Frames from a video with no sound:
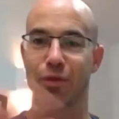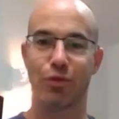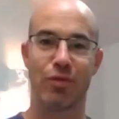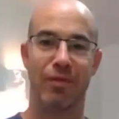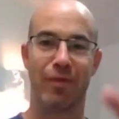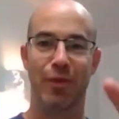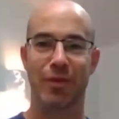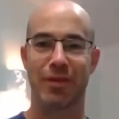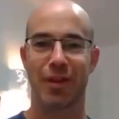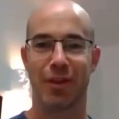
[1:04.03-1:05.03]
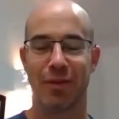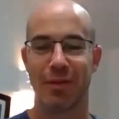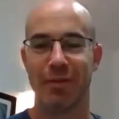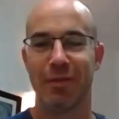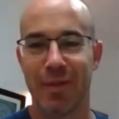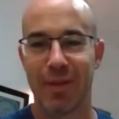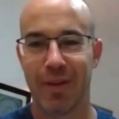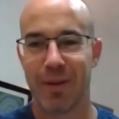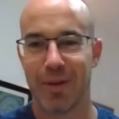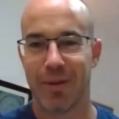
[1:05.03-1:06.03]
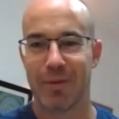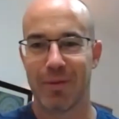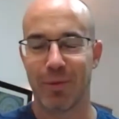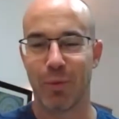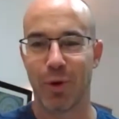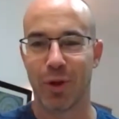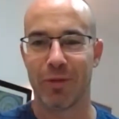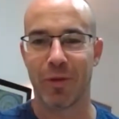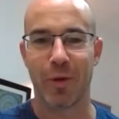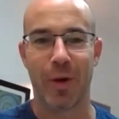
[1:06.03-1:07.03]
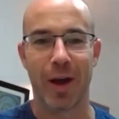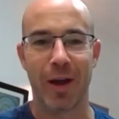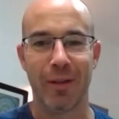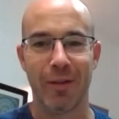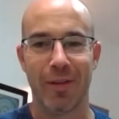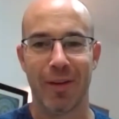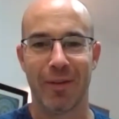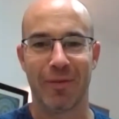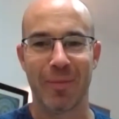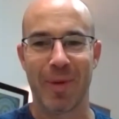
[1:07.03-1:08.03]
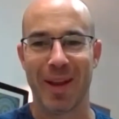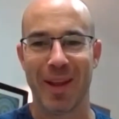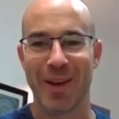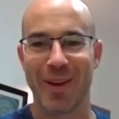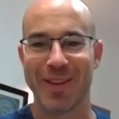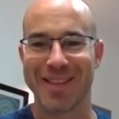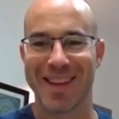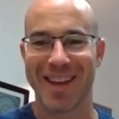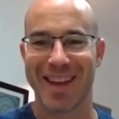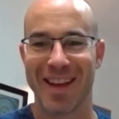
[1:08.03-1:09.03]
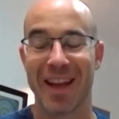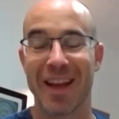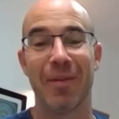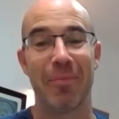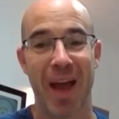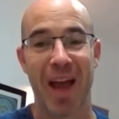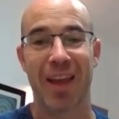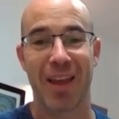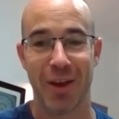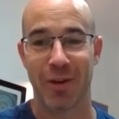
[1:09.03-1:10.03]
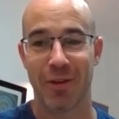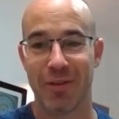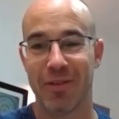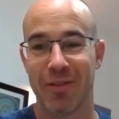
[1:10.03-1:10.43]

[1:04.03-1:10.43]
traversed in the world for a while, for many years, and ended up back here,